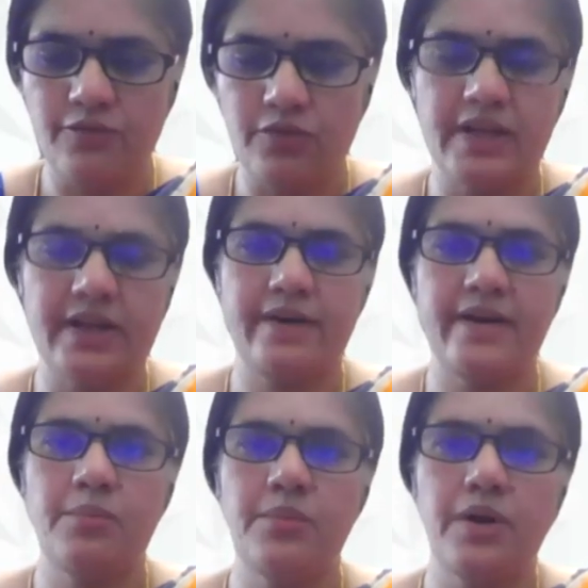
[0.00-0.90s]
what I
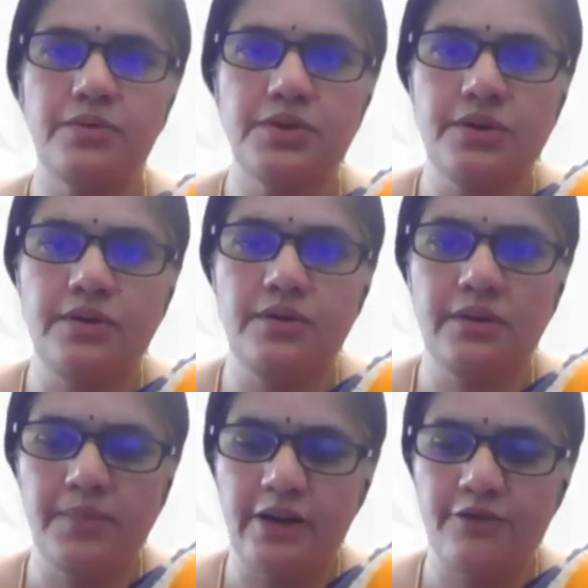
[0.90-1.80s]
read about
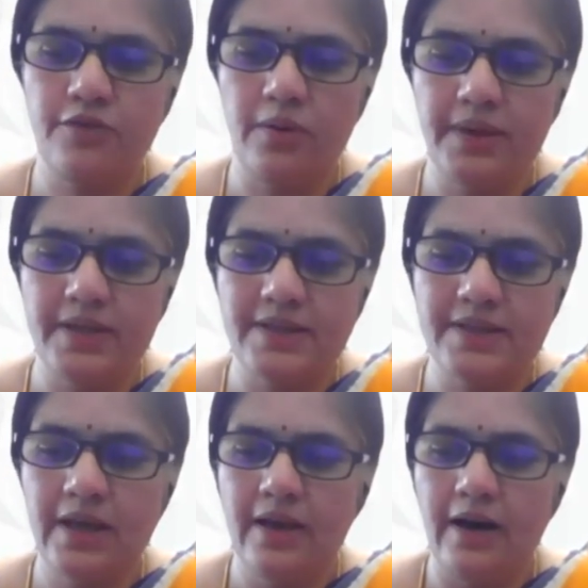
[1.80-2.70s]
the platform is,
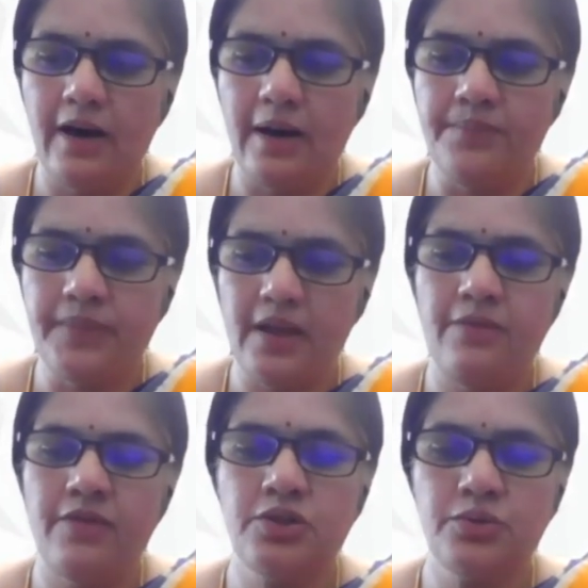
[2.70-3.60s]

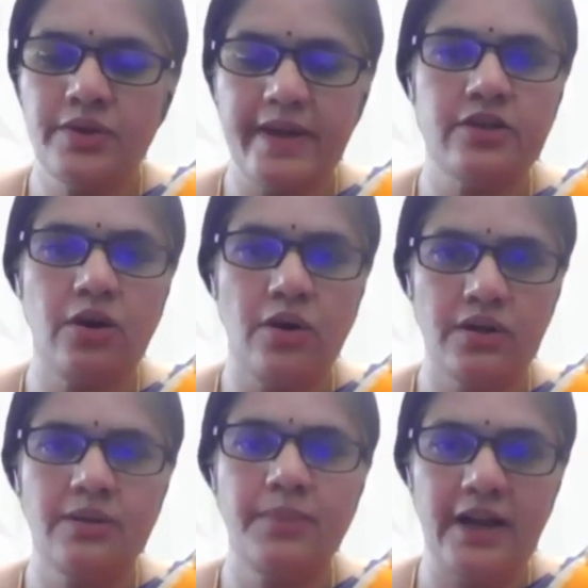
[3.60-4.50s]
even to get
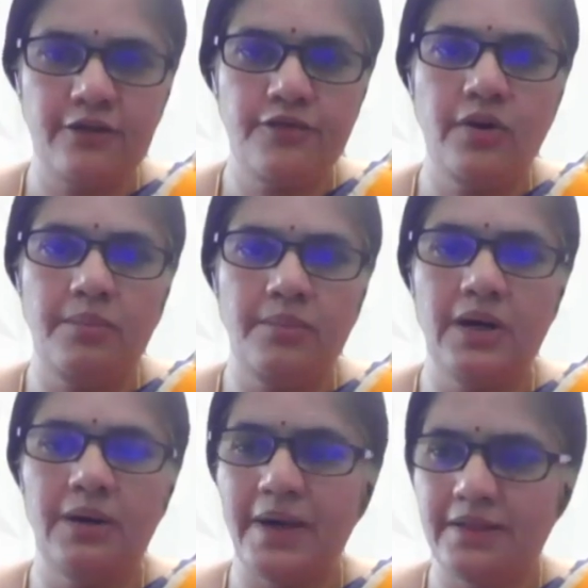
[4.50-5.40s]
on the platform,
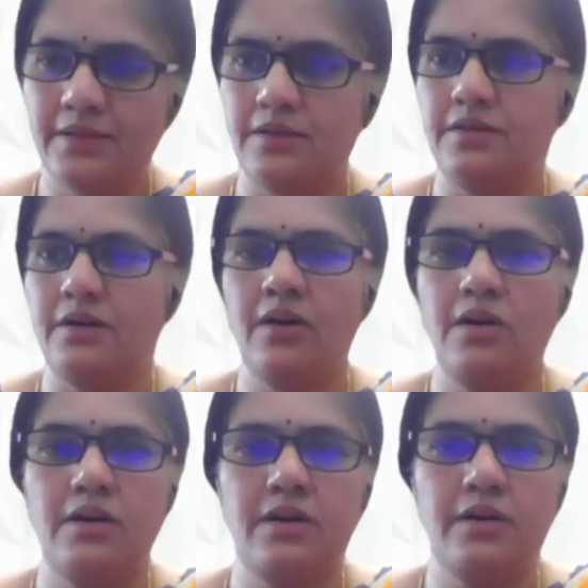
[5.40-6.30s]
a mother
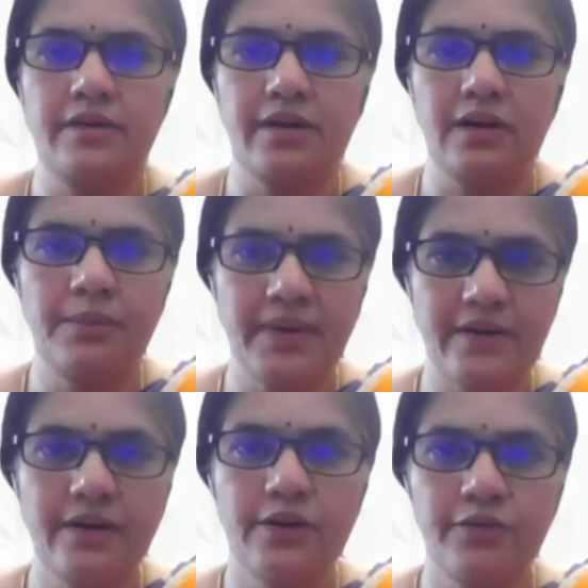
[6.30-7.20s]
or a
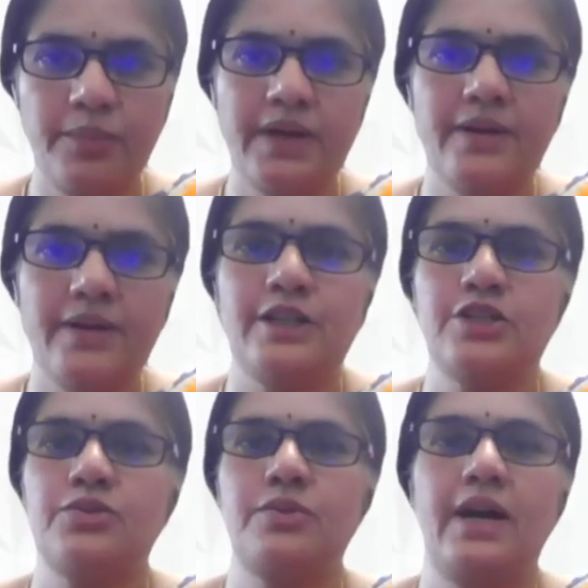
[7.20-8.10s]
pregnant woman
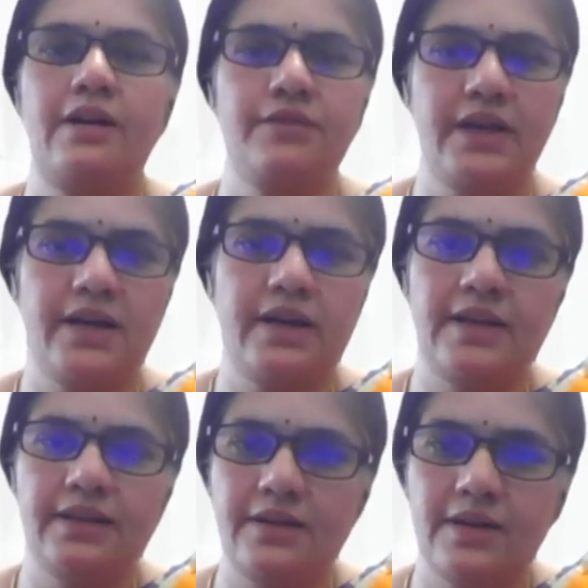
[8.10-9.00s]
needs to have like an
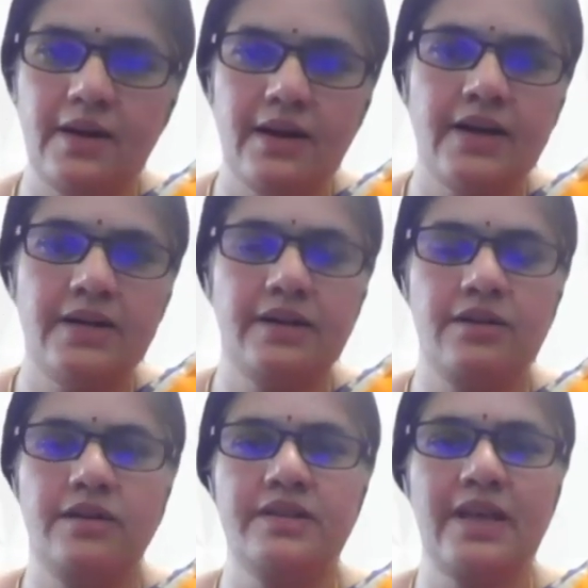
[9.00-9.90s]
Aadhaar card
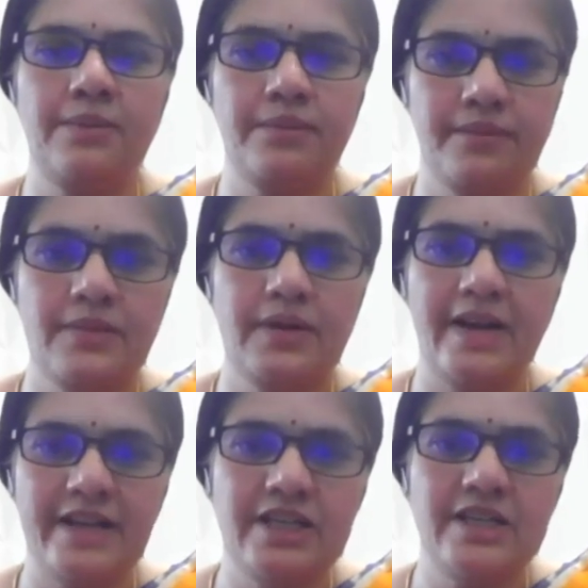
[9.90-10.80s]
or some
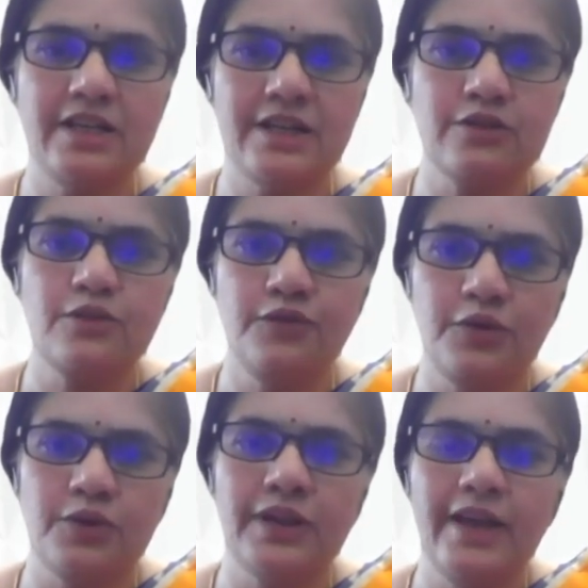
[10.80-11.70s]
ID and so
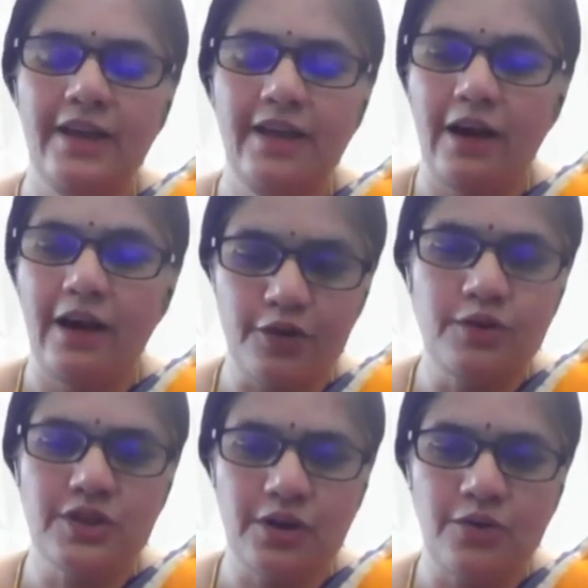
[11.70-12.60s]
forth. Of
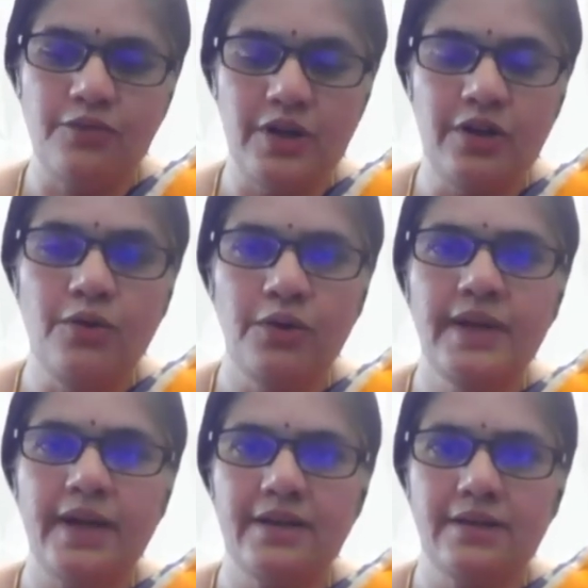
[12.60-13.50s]
course, we know
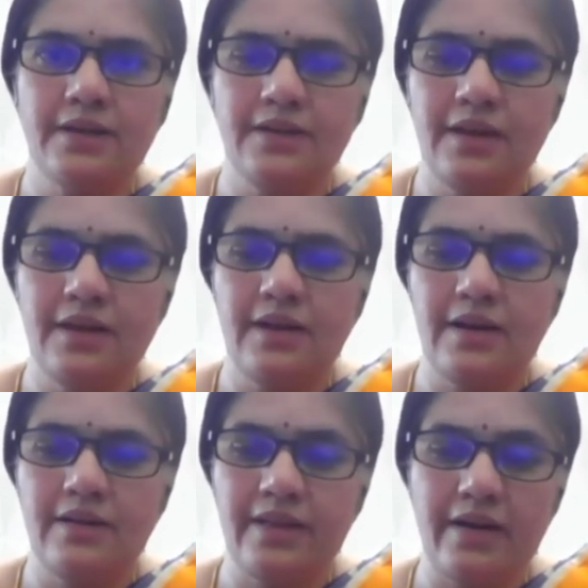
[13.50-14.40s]
that
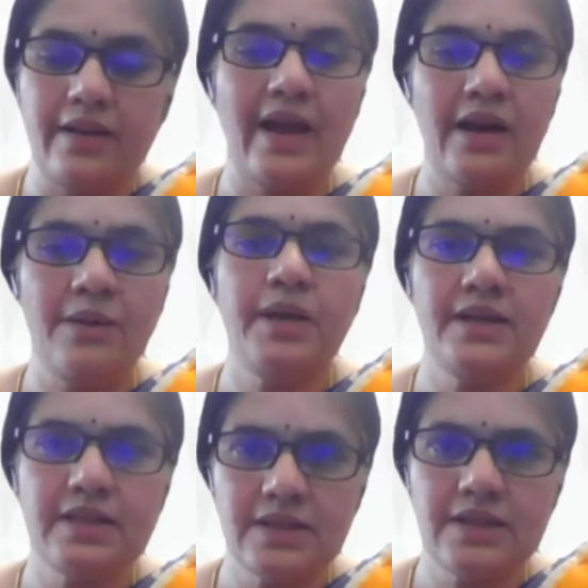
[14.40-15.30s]
there can be
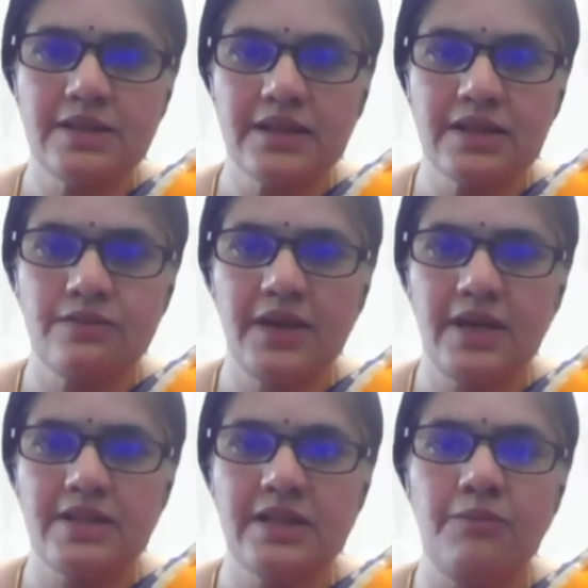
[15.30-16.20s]
instances
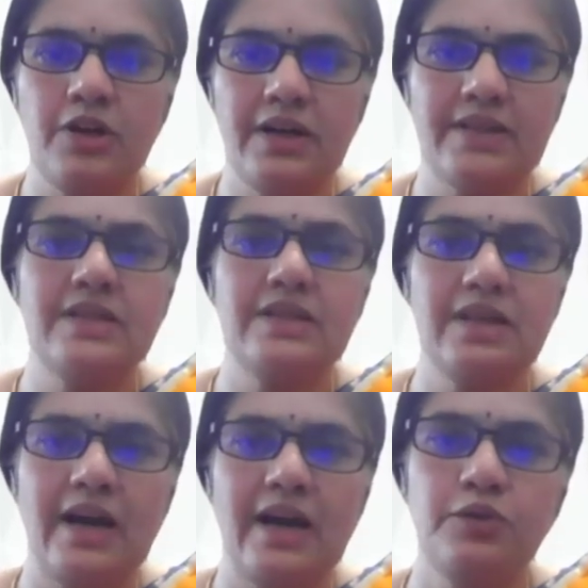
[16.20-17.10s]
where someone doesn't
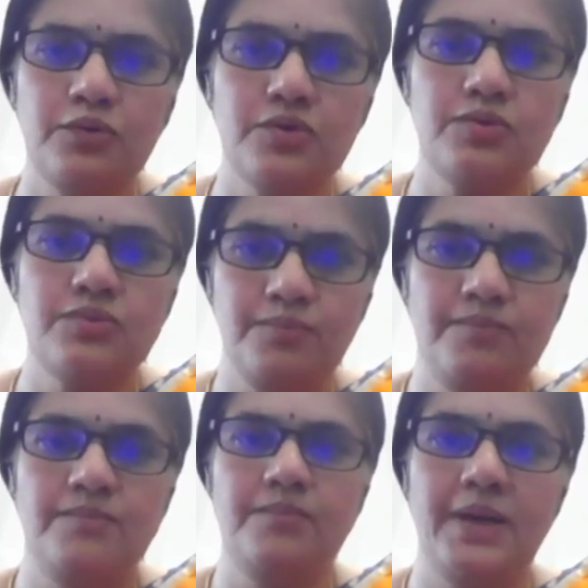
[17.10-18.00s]
have those
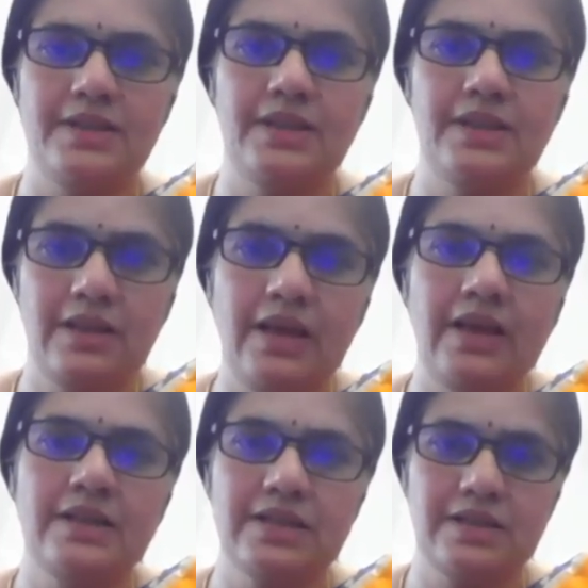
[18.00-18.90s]
basic
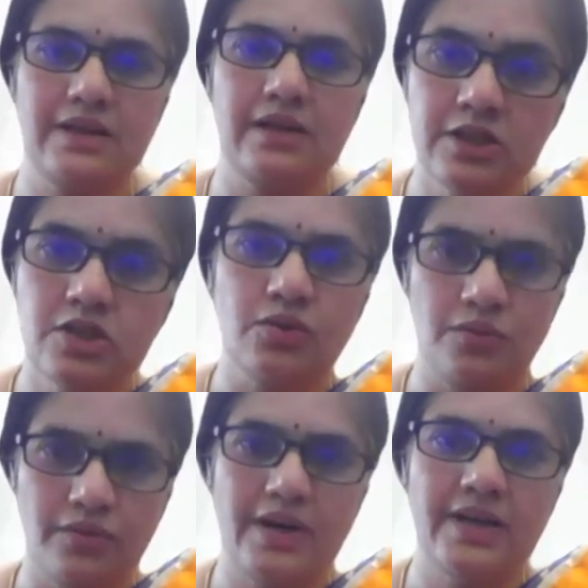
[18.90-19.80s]
things
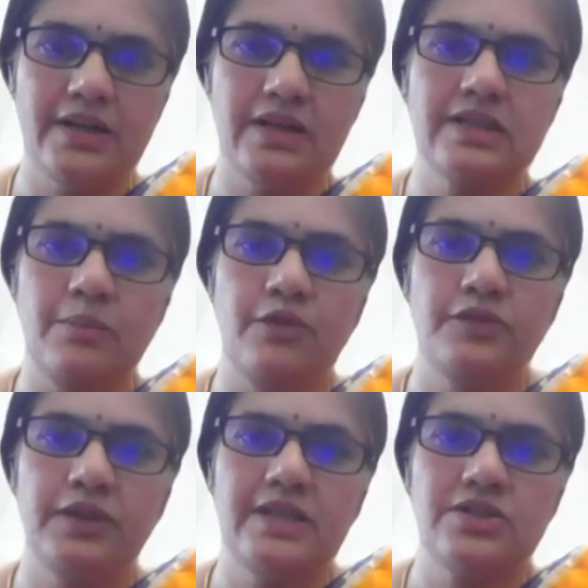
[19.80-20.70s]
also, right, in some of
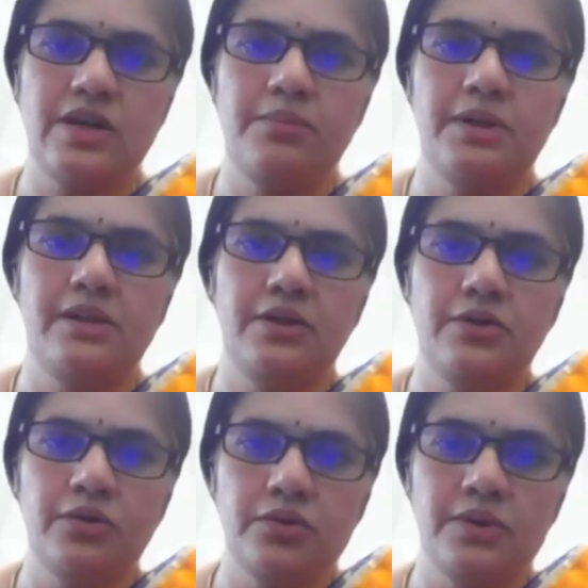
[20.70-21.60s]
these tribal
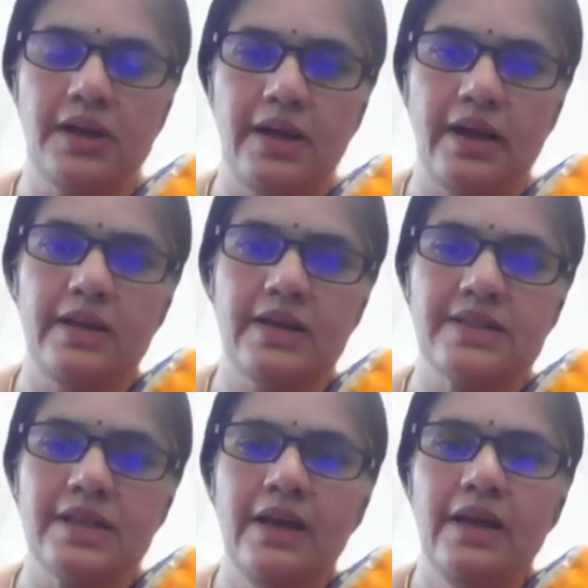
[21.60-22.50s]
and rural areas.